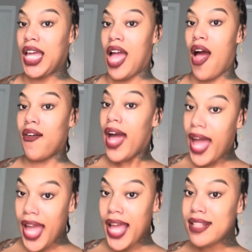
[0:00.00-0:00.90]

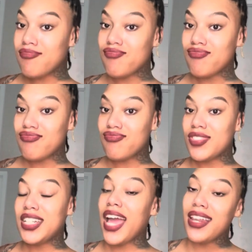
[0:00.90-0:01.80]
Okay?
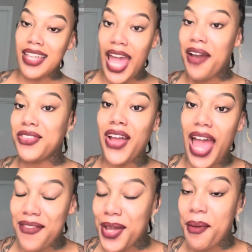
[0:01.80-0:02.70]
Dating after having a